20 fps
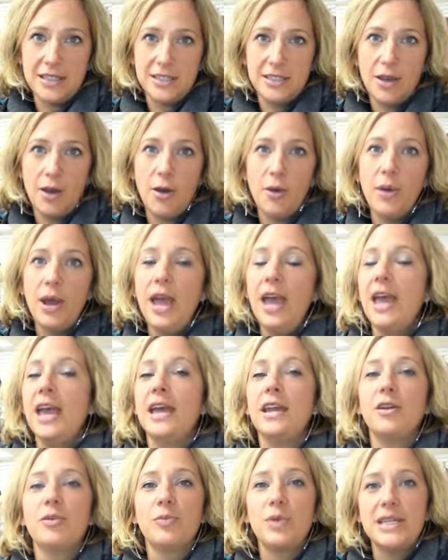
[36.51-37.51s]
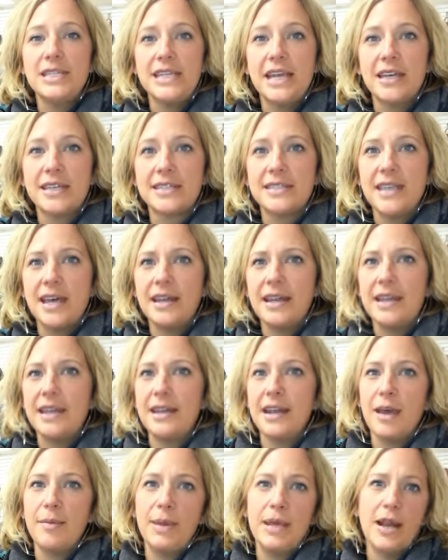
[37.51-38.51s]
So in a retail
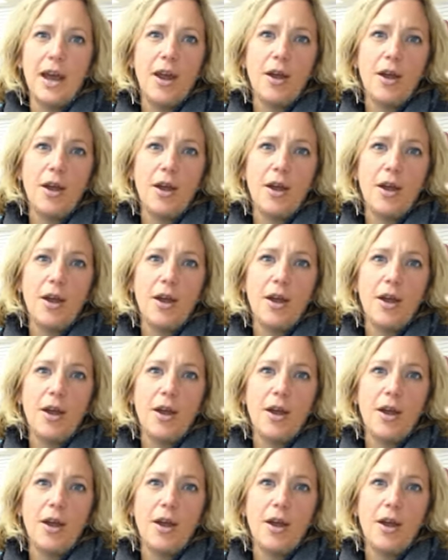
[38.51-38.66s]
setting, I mean,